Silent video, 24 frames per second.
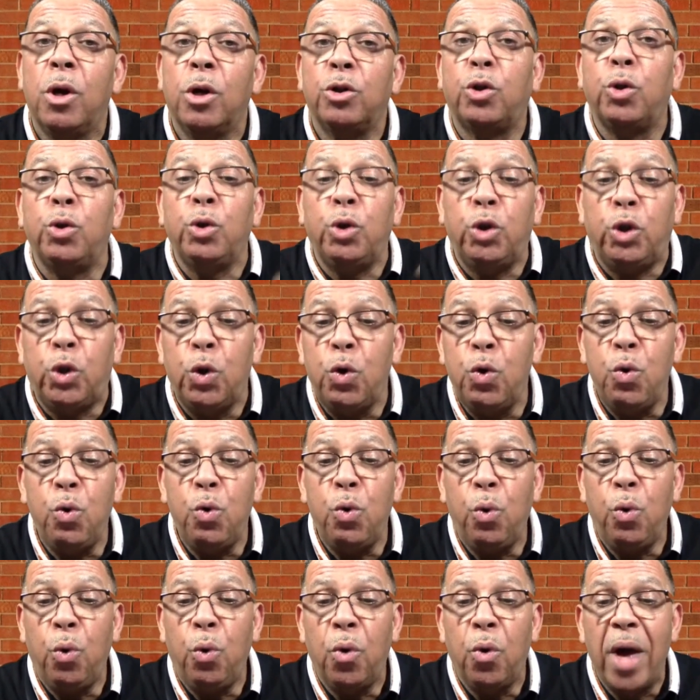to
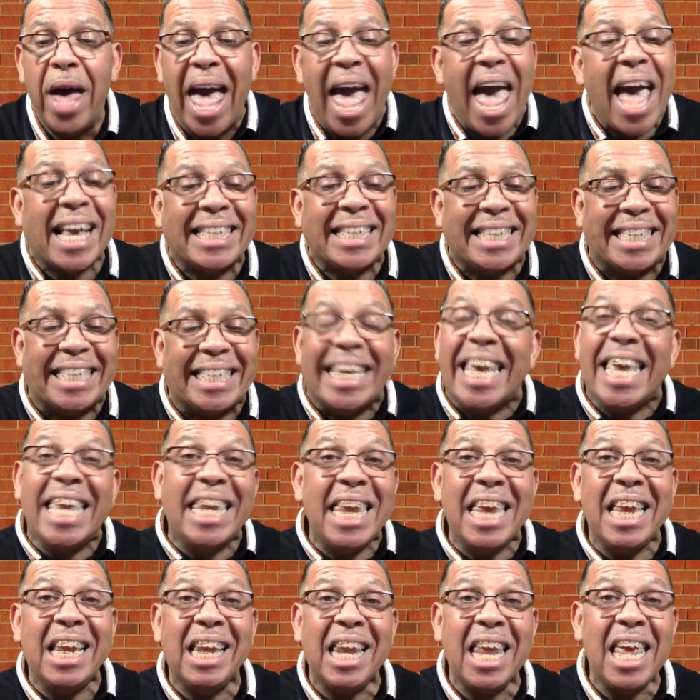do
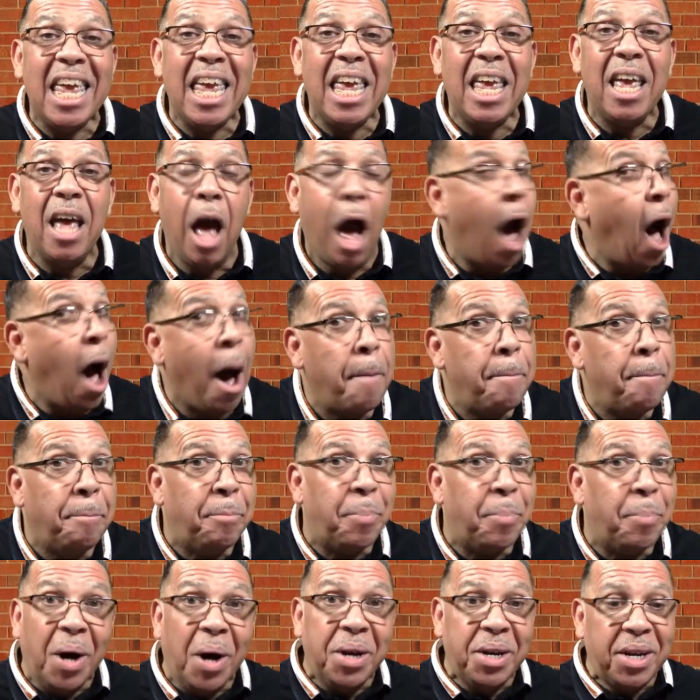exceedingly,
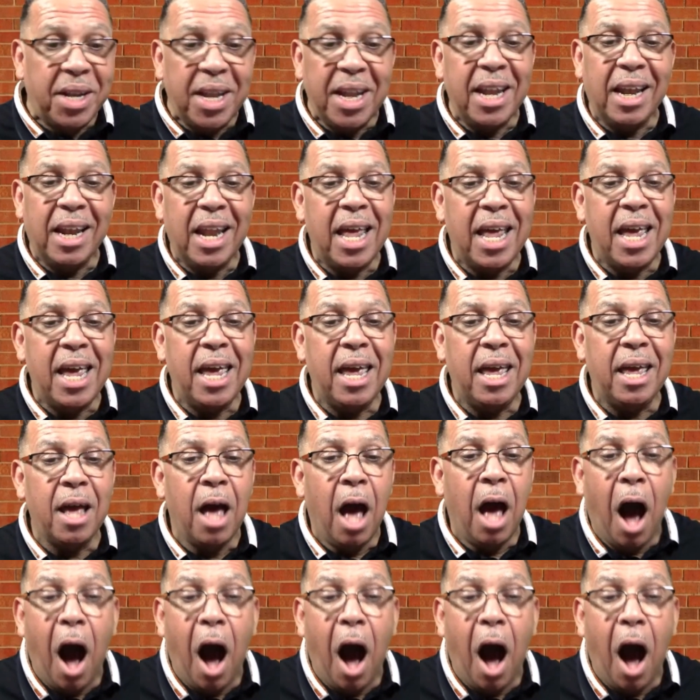abundantly,